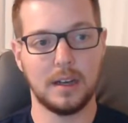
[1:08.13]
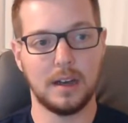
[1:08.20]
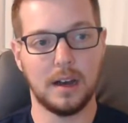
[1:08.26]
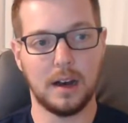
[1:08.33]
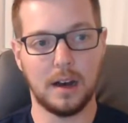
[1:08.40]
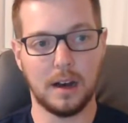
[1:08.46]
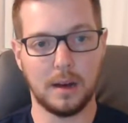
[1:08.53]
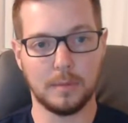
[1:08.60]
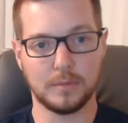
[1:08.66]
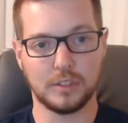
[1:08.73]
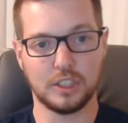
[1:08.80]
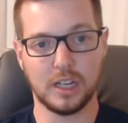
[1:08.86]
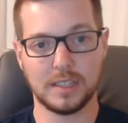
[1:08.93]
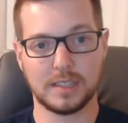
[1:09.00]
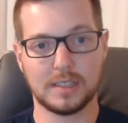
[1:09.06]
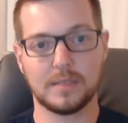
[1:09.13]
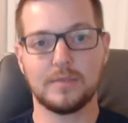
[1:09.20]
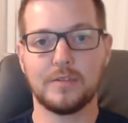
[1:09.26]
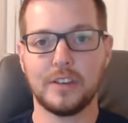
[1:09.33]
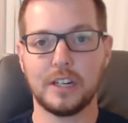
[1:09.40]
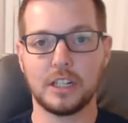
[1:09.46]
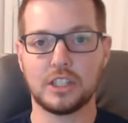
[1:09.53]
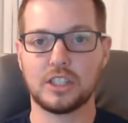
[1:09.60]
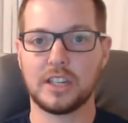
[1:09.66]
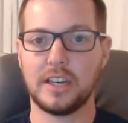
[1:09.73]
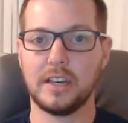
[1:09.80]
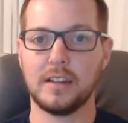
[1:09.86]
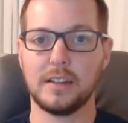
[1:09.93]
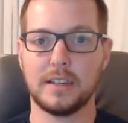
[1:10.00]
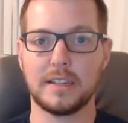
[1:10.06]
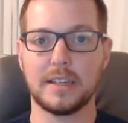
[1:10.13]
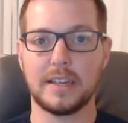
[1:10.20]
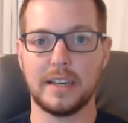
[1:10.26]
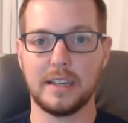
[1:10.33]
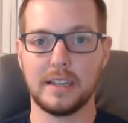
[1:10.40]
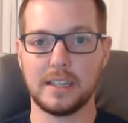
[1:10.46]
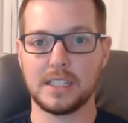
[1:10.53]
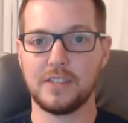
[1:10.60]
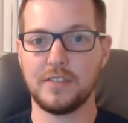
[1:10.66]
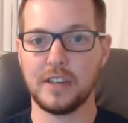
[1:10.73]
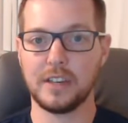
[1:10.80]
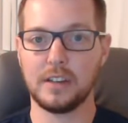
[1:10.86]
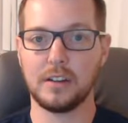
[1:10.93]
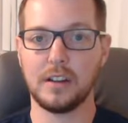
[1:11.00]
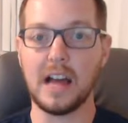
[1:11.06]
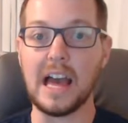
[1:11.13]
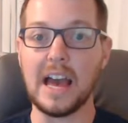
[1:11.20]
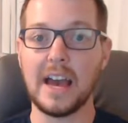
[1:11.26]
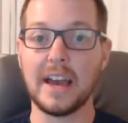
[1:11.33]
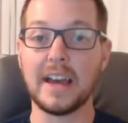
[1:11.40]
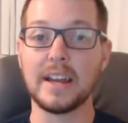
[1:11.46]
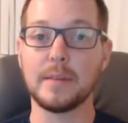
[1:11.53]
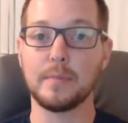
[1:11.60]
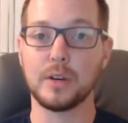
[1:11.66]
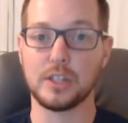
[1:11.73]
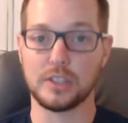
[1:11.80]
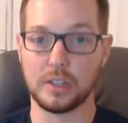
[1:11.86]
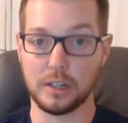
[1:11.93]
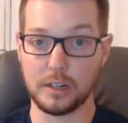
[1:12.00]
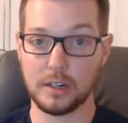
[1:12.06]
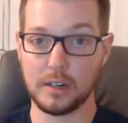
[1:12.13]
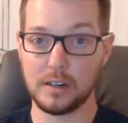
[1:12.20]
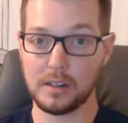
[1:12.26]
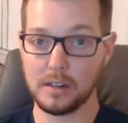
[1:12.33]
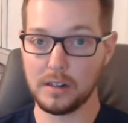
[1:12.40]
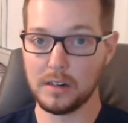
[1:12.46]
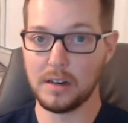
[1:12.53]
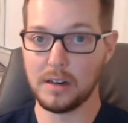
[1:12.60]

um, just finished killing Illyasviel and Berserker,